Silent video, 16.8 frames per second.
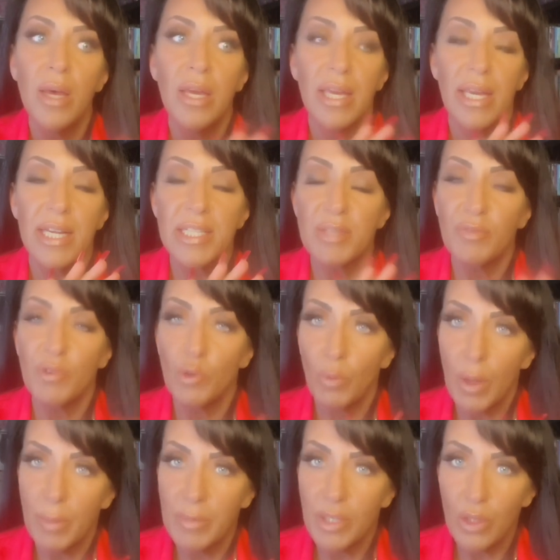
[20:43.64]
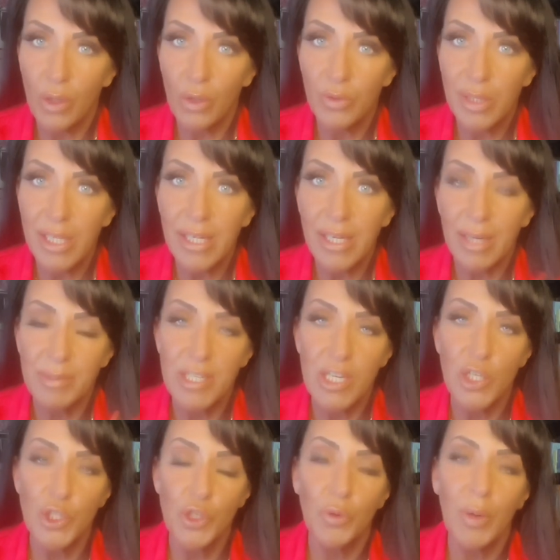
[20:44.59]
it's for women only. I
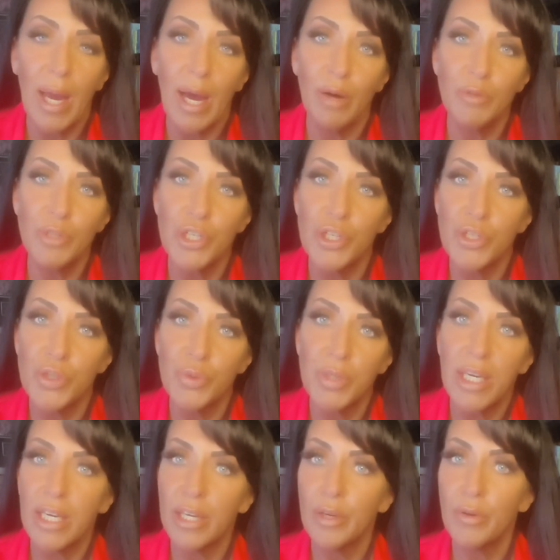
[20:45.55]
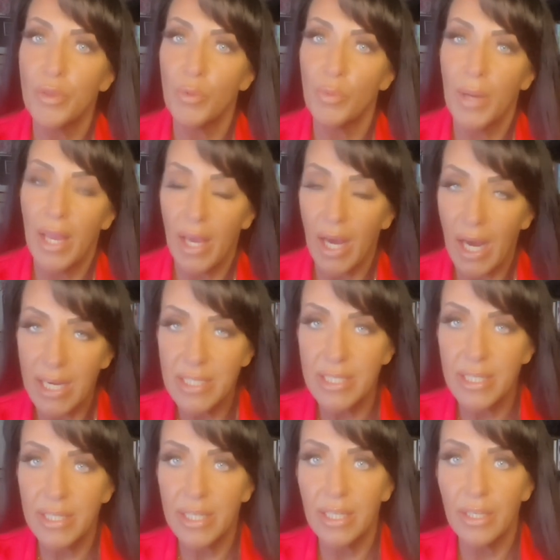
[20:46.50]
teach you how to do keto the way I
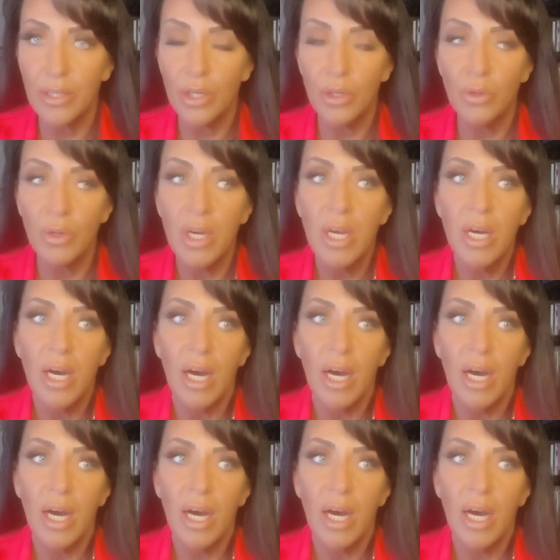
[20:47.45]
did keto.